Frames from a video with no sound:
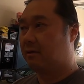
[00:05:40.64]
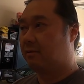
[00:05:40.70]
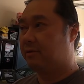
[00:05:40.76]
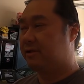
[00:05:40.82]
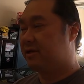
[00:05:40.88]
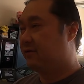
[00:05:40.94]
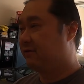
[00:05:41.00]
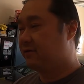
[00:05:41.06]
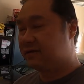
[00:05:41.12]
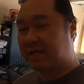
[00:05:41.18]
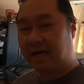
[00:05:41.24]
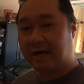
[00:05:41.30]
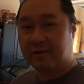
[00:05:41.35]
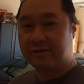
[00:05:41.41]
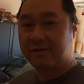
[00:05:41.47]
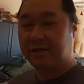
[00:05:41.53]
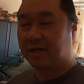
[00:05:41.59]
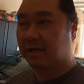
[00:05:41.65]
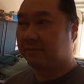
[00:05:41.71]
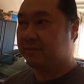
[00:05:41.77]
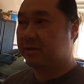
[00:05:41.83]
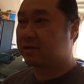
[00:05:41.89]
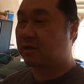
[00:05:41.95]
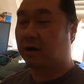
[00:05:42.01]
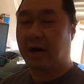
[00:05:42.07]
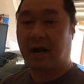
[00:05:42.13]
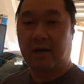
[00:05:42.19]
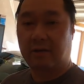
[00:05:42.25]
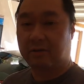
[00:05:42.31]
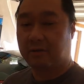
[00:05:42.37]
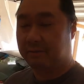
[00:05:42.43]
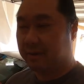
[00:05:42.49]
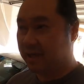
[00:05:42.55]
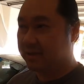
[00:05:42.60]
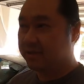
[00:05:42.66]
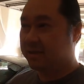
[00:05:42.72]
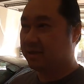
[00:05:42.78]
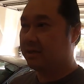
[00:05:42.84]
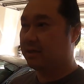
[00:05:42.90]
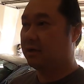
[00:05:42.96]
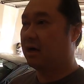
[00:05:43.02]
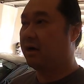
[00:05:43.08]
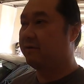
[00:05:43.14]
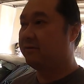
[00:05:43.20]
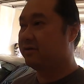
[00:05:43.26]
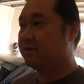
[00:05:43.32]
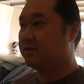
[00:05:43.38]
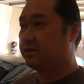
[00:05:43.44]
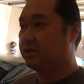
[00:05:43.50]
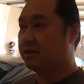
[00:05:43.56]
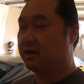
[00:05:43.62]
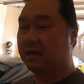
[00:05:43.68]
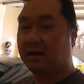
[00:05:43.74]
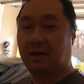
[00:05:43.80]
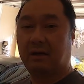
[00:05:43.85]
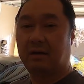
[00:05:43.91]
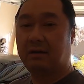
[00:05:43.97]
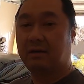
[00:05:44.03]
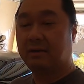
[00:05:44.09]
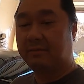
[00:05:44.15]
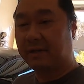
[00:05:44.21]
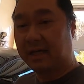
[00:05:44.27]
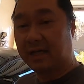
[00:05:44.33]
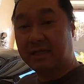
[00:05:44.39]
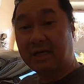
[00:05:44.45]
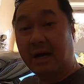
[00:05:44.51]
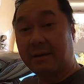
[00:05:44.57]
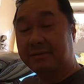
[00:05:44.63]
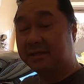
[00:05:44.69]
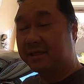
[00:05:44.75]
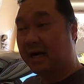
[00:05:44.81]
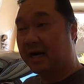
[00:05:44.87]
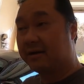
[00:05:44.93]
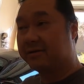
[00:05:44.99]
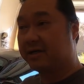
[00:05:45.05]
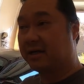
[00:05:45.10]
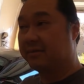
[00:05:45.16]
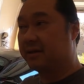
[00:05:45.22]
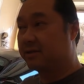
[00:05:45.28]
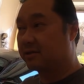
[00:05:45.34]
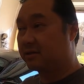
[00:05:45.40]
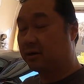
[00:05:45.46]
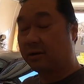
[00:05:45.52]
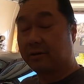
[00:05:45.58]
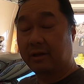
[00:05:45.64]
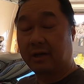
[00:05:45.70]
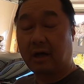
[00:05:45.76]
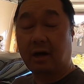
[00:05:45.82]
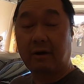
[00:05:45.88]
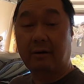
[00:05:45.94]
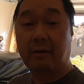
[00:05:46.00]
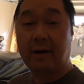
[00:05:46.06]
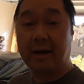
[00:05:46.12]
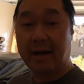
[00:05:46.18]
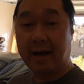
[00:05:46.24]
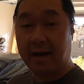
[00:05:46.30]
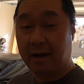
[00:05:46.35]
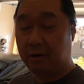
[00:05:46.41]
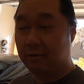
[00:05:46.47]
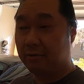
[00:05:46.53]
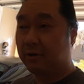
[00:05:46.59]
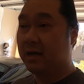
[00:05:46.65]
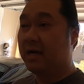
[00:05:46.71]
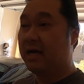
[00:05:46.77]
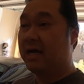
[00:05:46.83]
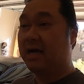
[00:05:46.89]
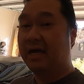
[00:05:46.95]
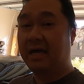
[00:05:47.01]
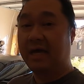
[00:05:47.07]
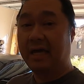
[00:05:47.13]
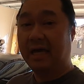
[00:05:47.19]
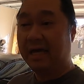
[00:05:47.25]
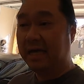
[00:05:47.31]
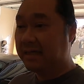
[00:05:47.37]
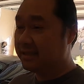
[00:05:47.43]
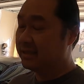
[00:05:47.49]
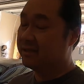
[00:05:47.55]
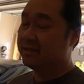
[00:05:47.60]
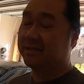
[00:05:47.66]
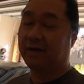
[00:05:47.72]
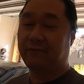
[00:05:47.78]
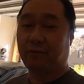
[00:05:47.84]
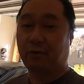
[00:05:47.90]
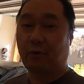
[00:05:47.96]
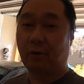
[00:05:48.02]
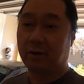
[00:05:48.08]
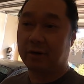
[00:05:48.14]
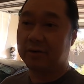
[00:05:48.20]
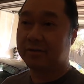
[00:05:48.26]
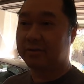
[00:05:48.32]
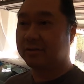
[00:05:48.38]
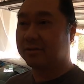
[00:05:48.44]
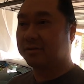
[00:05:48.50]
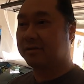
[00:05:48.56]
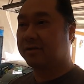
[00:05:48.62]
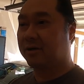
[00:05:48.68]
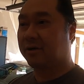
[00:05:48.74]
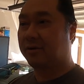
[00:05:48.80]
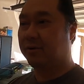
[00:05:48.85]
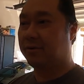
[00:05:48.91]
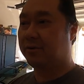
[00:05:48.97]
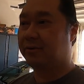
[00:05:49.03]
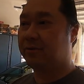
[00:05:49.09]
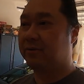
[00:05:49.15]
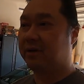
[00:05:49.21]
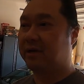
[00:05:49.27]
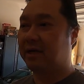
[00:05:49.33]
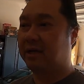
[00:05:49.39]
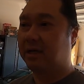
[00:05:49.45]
With a different tire setup, this car handled amazing. Obviously, the Mickey Thompson tire setup that's currently on right now isn't designed for corners. So